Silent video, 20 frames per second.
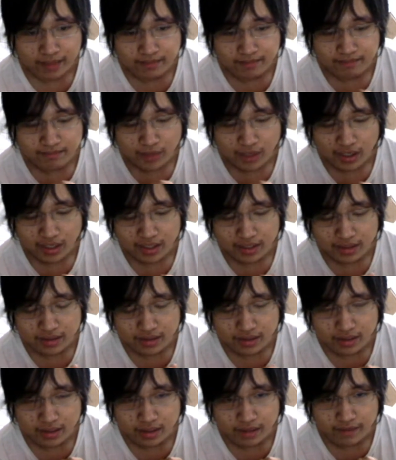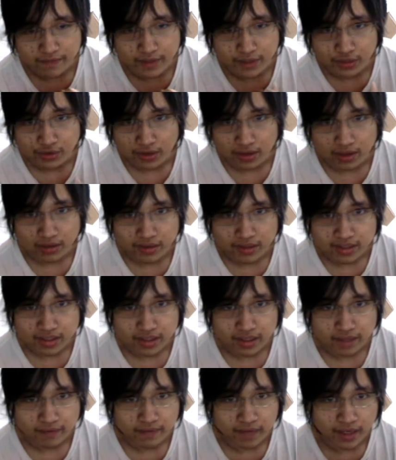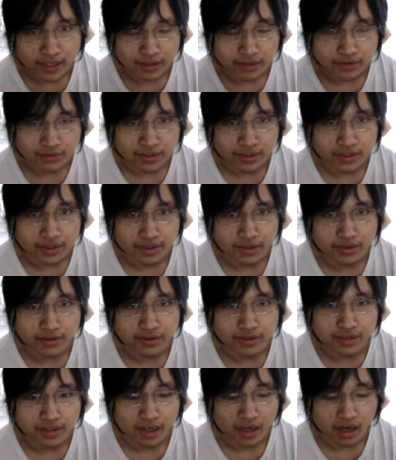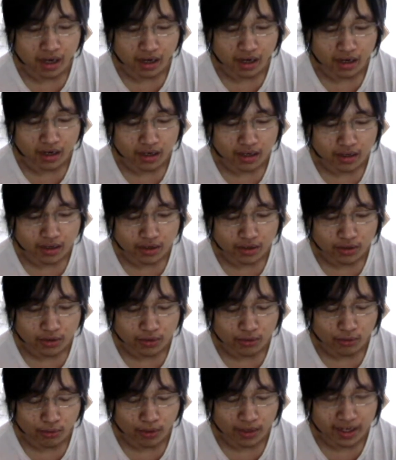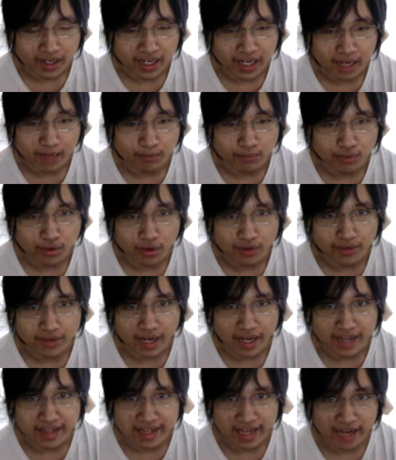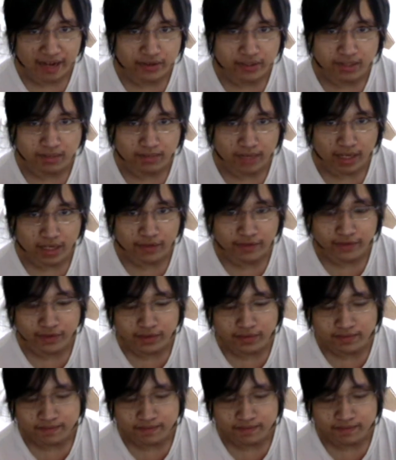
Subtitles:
on the Ventrilo and stuff, I usually use the QuickCam Pro 9000 microphone.